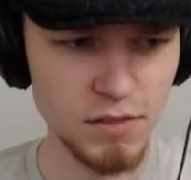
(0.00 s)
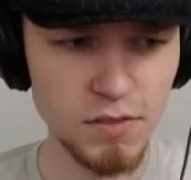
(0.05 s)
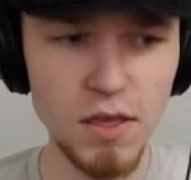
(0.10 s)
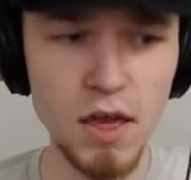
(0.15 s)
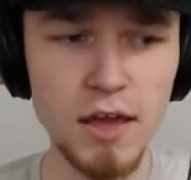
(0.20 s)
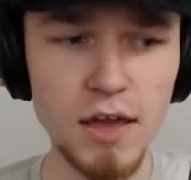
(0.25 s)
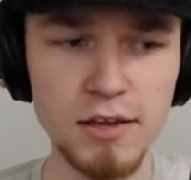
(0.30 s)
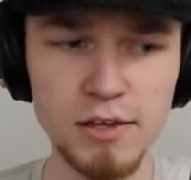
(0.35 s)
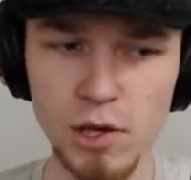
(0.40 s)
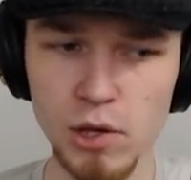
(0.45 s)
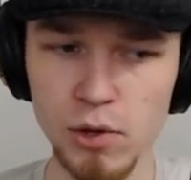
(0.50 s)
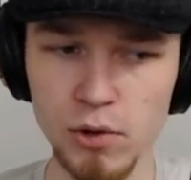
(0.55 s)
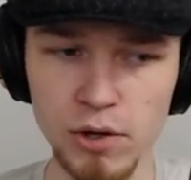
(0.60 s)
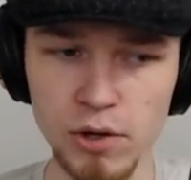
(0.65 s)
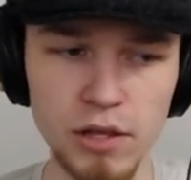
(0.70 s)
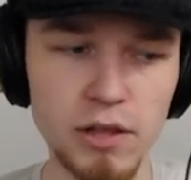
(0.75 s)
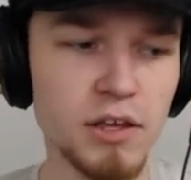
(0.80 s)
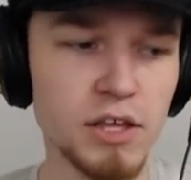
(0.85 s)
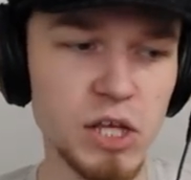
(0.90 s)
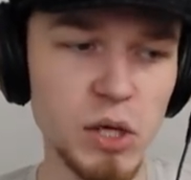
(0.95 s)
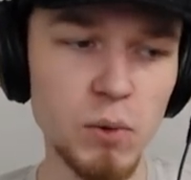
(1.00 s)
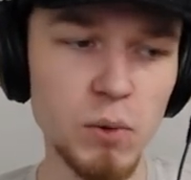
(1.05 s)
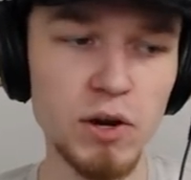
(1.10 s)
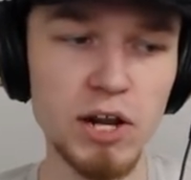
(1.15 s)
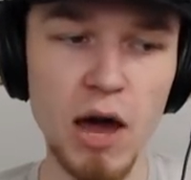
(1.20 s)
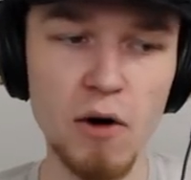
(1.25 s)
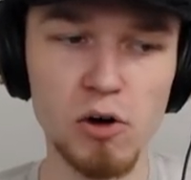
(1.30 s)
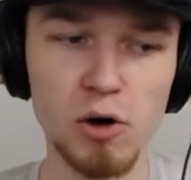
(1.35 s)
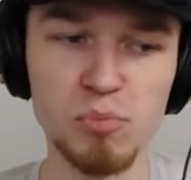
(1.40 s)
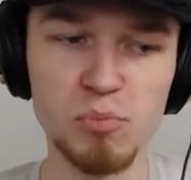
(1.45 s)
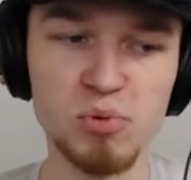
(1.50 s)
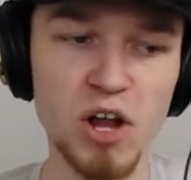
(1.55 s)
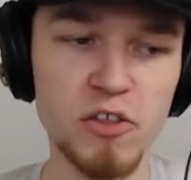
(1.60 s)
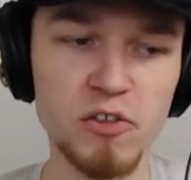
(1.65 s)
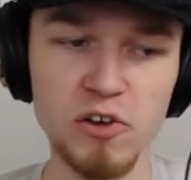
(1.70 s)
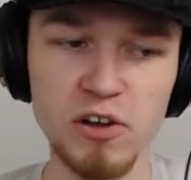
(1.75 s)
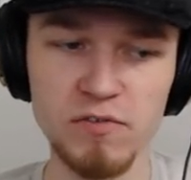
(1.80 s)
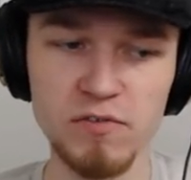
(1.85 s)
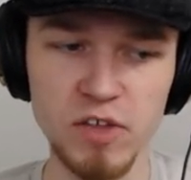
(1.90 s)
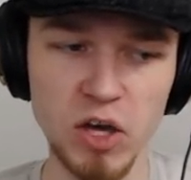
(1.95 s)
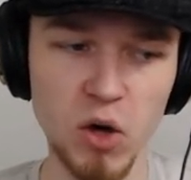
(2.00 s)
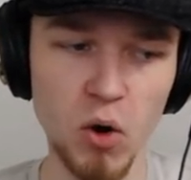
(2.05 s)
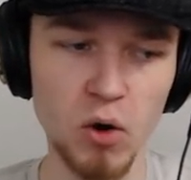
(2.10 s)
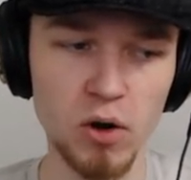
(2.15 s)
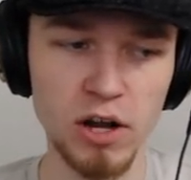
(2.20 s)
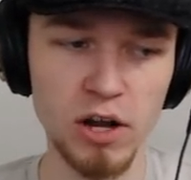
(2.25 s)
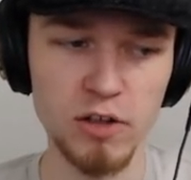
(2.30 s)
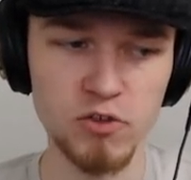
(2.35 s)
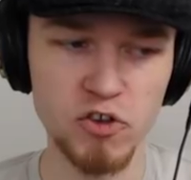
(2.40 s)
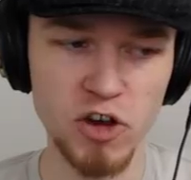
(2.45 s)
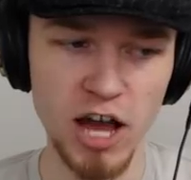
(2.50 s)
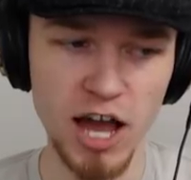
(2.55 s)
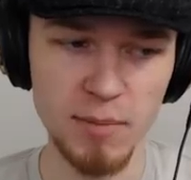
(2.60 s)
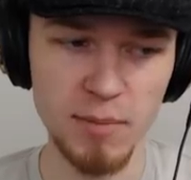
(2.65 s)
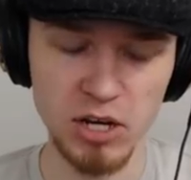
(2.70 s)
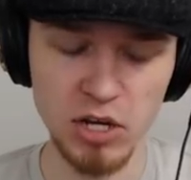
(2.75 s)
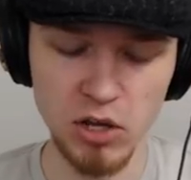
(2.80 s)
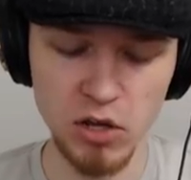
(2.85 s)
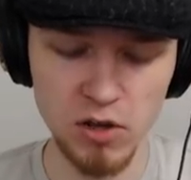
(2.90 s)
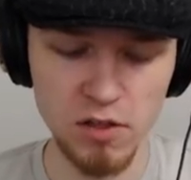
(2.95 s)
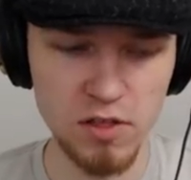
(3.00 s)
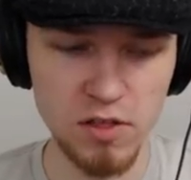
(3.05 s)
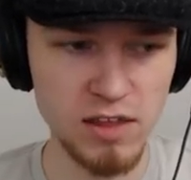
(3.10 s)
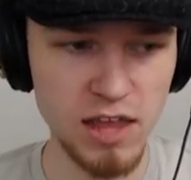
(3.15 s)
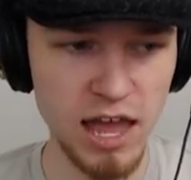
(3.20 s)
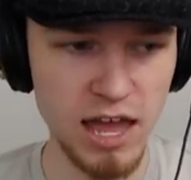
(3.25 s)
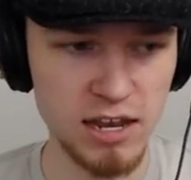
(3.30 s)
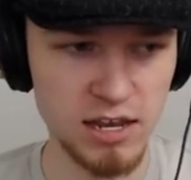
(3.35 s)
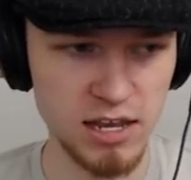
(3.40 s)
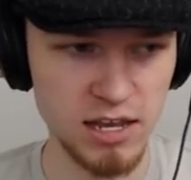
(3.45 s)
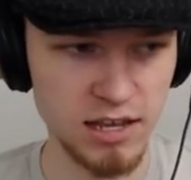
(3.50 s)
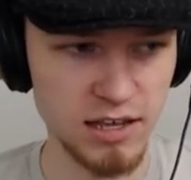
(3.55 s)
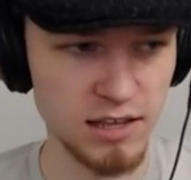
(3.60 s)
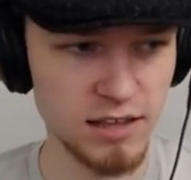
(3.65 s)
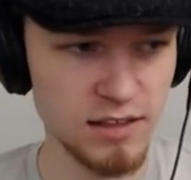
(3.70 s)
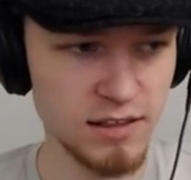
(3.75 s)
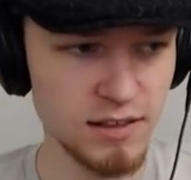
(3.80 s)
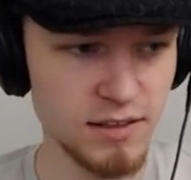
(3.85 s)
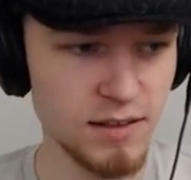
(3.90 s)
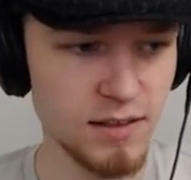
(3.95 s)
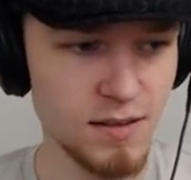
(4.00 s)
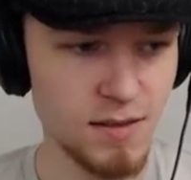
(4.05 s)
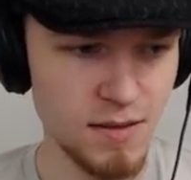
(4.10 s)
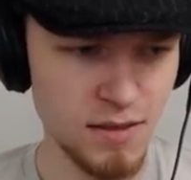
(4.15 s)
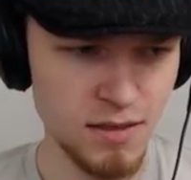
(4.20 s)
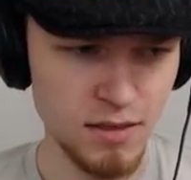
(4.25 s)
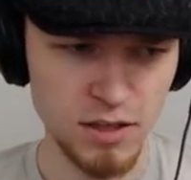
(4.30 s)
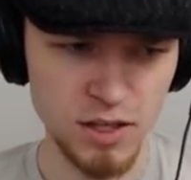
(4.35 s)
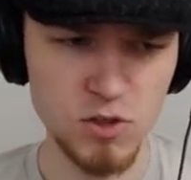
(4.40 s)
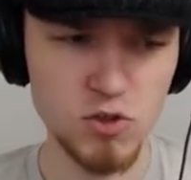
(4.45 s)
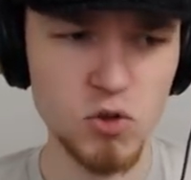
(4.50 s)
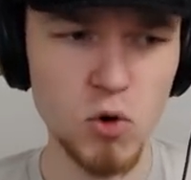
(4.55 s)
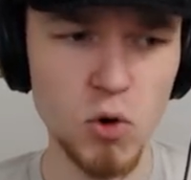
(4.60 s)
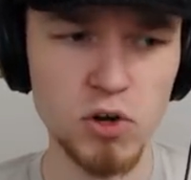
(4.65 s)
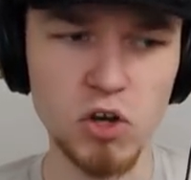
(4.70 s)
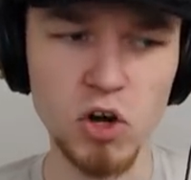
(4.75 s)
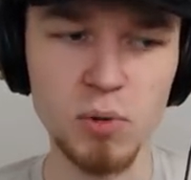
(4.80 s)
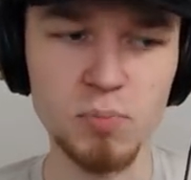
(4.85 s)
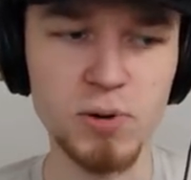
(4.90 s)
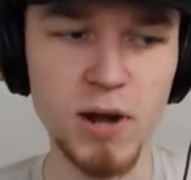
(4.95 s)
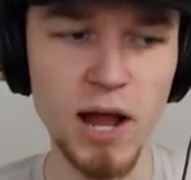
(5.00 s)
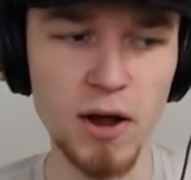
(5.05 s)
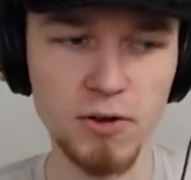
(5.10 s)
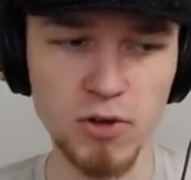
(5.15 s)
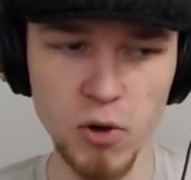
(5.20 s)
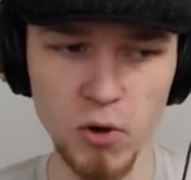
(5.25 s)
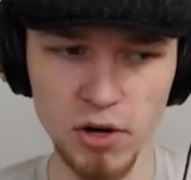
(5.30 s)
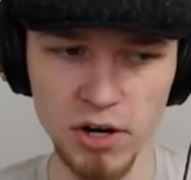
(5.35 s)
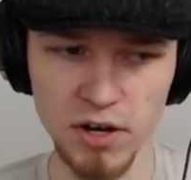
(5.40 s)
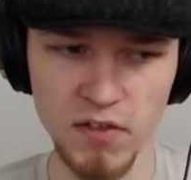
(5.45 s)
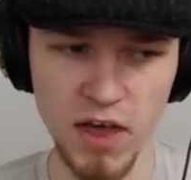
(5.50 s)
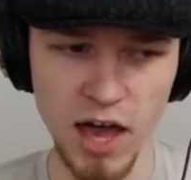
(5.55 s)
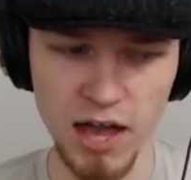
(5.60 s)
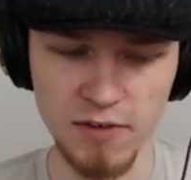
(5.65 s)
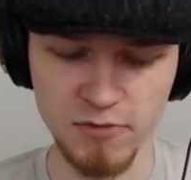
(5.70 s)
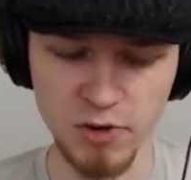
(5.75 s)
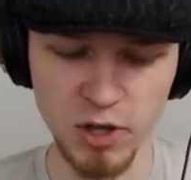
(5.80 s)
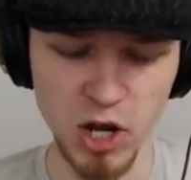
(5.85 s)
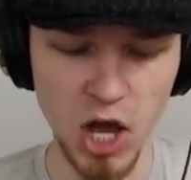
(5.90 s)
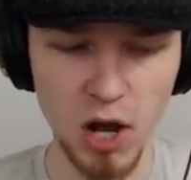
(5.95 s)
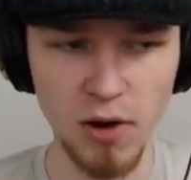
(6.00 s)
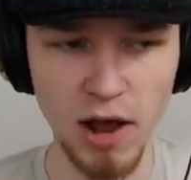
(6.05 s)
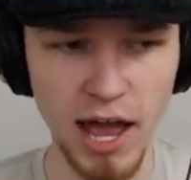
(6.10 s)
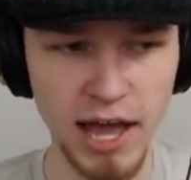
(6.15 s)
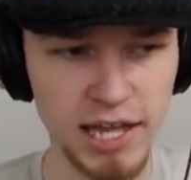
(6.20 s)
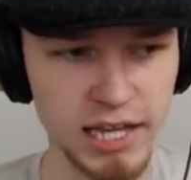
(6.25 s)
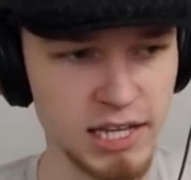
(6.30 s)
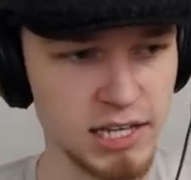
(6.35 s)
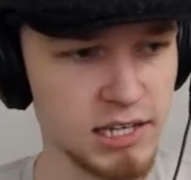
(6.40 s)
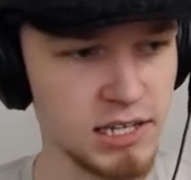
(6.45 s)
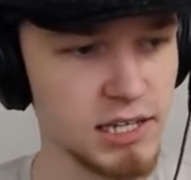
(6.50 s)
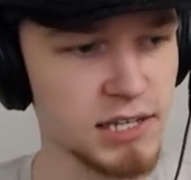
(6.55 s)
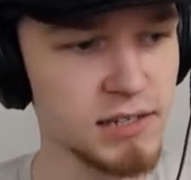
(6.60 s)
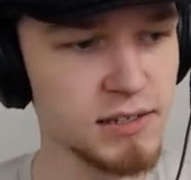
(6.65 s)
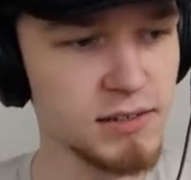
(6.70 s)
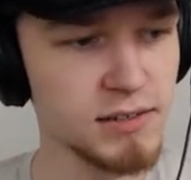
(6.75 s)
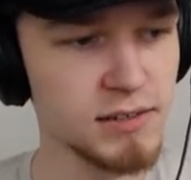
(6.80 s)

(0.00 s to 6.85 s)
Thank you. You are now a brother of the Goron tribe in good standing. Enjoy your proud Goron life on our island.